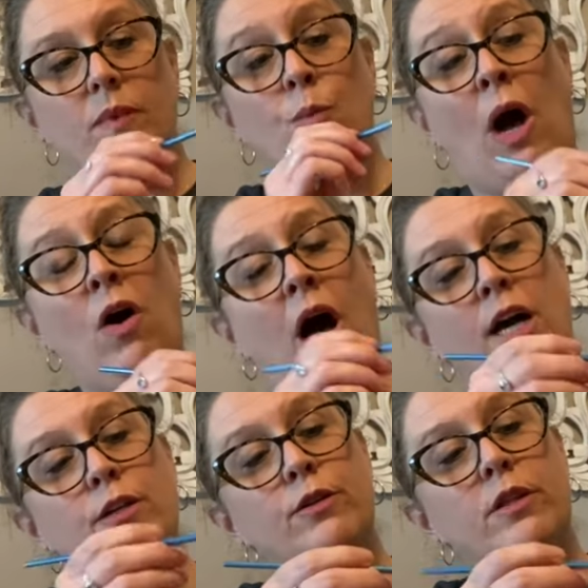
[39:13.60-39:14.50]
I'll
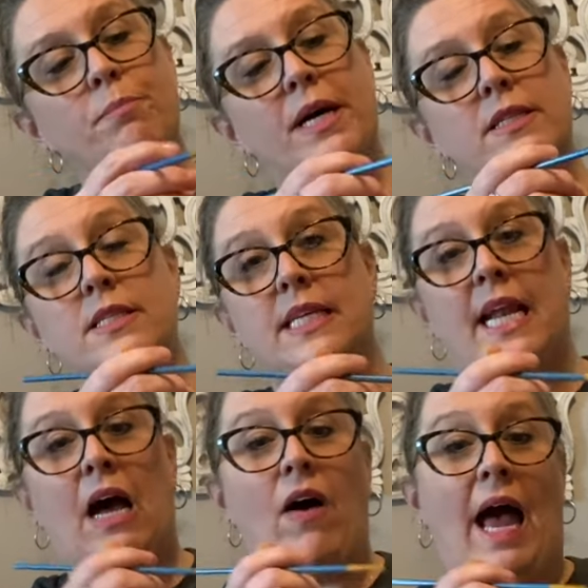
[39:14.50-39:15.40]
hot glue the buttons
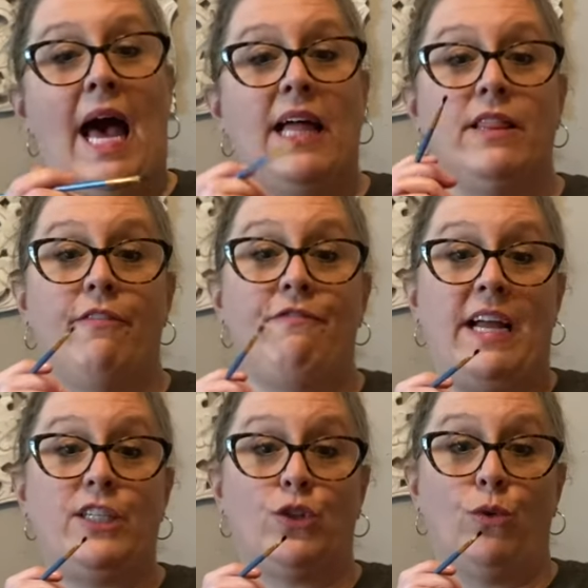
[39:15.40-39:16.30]
and I'll add the
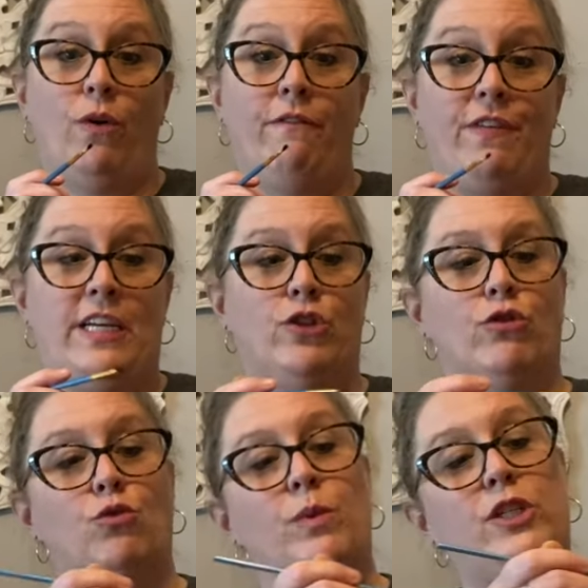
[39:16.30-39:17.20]
facial
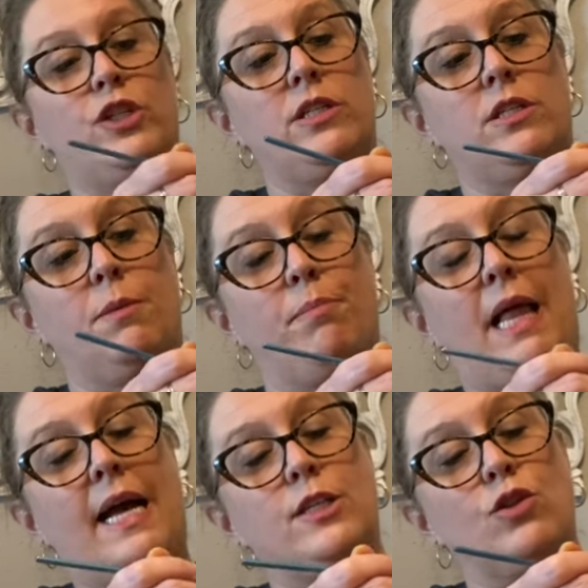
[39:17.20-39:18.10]
features, which is the
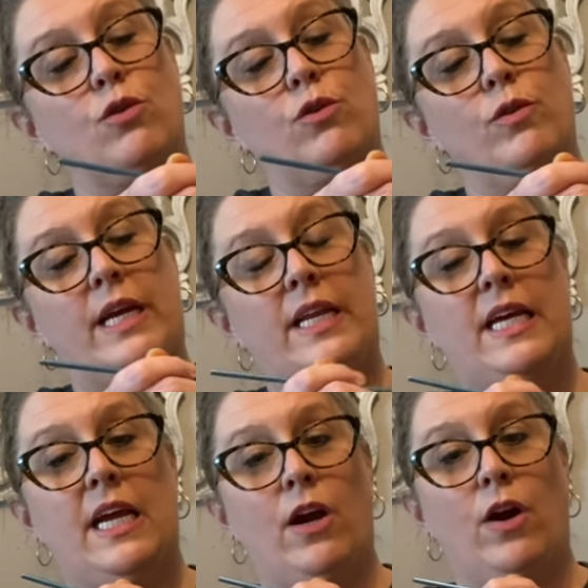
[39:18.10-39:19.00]
black circle in
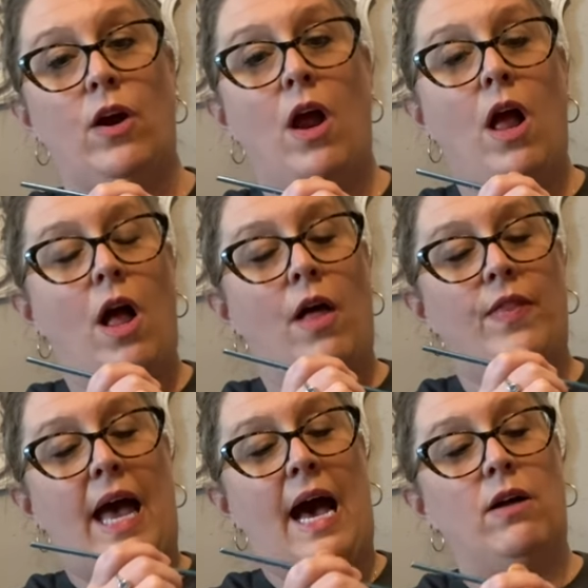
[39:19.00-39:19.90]
here,
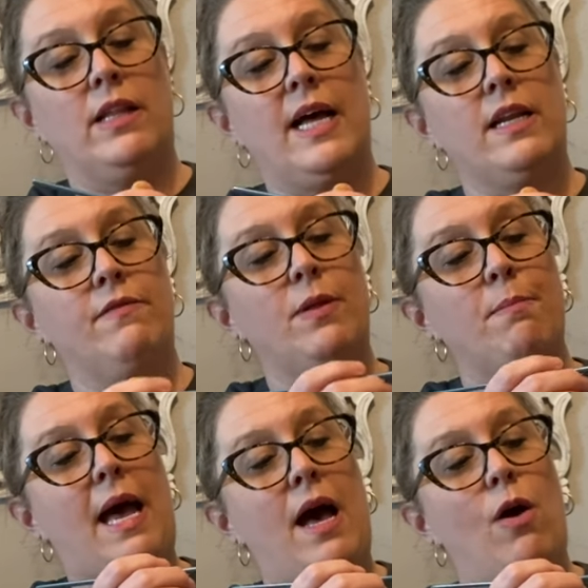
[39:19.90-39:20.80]
the outline of the
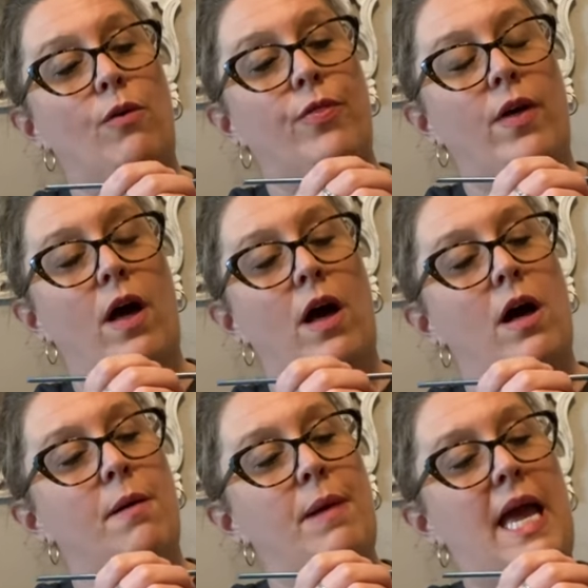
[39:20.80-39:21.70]
mouth,
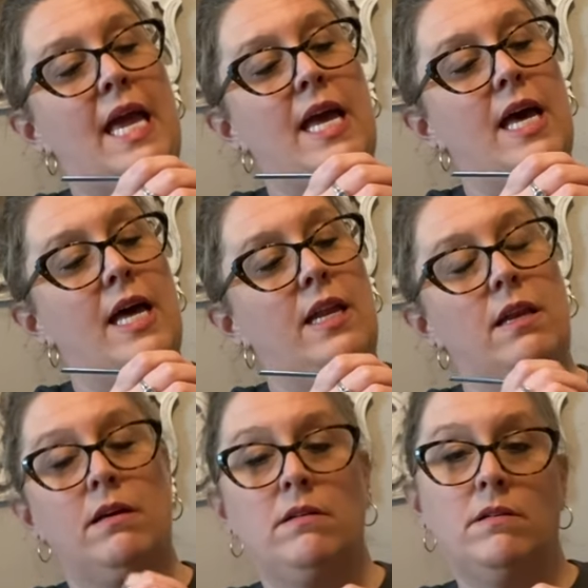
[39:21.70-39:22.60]
um, and